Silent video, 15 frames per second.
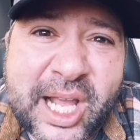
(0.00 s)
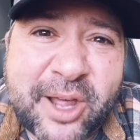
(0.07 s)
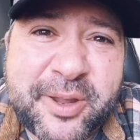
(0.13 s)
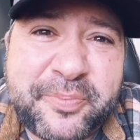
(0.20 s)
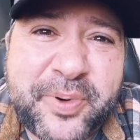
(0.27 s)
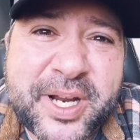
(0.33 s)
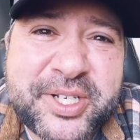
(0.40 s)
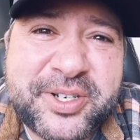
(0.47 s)

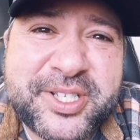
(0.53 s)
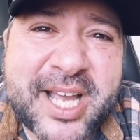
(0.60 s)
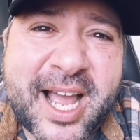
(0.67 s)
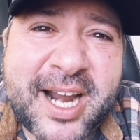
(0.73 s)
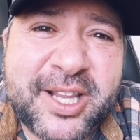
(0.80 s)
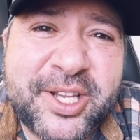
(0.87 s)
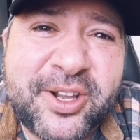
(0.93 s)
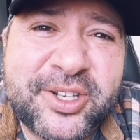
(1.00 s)
Now the pressure's
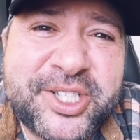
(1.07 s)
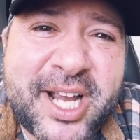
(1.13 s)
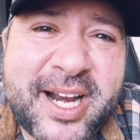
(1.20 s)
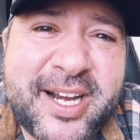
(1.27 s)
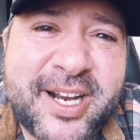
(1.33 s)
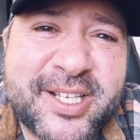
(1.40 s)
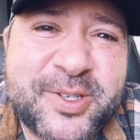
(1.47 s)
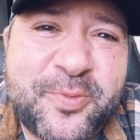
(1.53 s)
on, and little
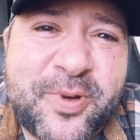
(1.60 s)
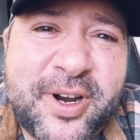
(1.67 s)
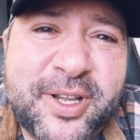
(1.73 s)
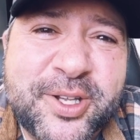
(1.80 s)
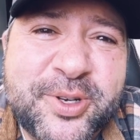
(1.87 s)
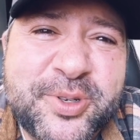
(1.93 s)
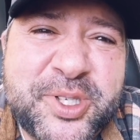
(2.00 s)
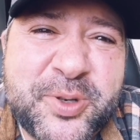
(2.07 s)
Johnny doesn't
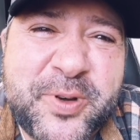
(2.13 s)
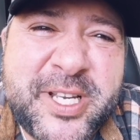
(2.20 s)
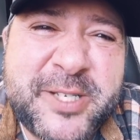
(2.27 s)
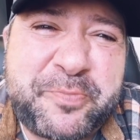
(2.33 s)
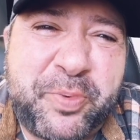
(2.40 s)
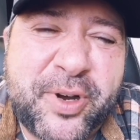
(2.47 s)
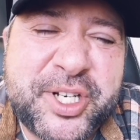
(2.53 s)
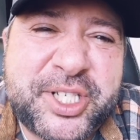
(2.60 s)
want to lose, so
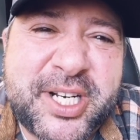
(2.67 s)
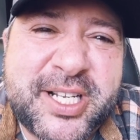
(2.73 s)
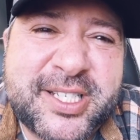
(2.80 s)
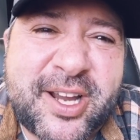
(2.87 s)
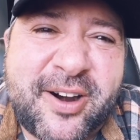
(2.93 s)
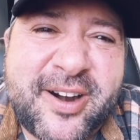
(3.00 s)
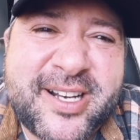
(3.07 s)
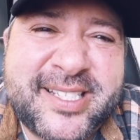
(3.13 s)
he's
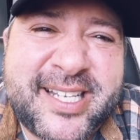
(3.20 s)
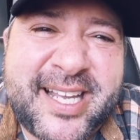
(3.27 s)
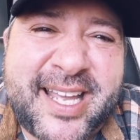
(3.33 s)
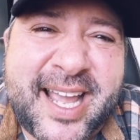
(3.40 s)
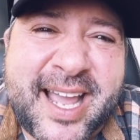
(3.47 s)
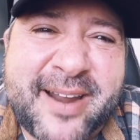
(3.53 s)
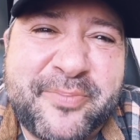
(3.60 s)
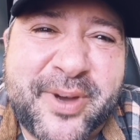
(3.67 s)
pushing as hard as
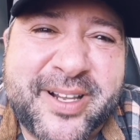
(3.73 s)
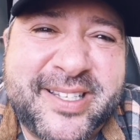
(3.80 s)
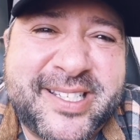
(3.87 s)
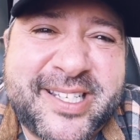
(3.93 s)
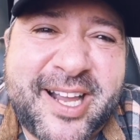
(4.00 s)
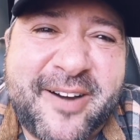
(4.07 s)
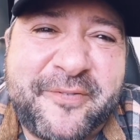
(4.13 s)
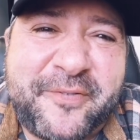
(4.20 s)
he can,
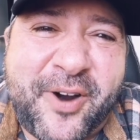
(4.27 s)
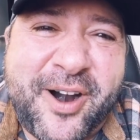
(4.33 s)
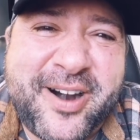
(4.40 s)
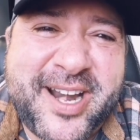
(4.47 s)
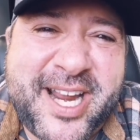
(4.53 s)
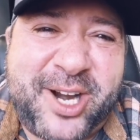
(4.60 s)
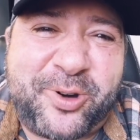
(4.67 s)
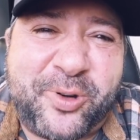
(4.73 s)
but instead of
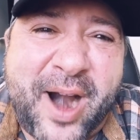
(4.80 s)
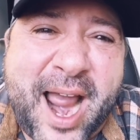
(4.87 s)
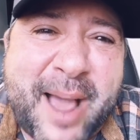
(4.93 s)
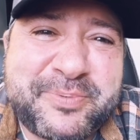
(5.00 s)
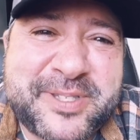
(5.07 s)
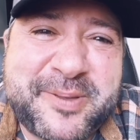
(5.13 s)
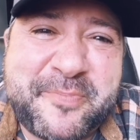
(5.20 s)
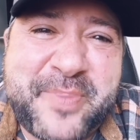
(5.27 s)
farting, he
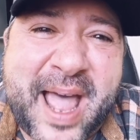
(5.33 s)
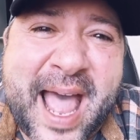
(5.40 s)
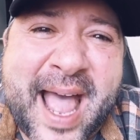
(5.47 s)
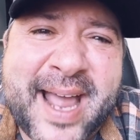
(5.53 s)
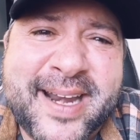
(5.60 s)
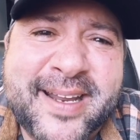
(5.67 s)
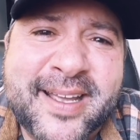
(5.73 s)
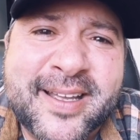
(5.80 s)
craps the
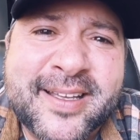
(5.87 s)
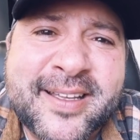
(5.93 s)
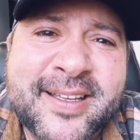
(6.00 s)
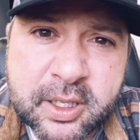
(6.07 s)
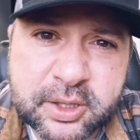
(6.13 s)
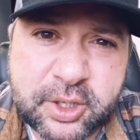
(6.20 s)
bed.